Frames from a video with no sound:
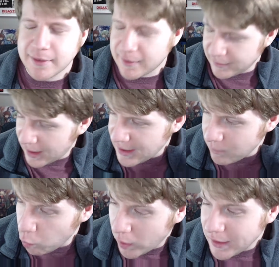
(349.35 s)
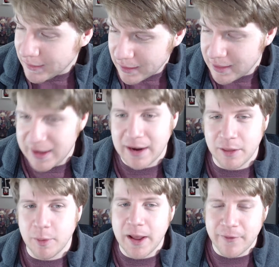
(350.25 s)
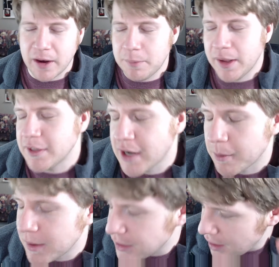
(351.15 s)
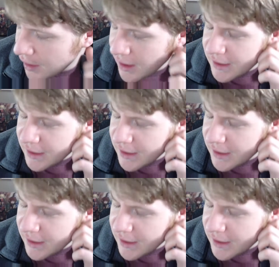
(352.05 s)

because I want to get that thing out of the way if I'm going to play a JRPG.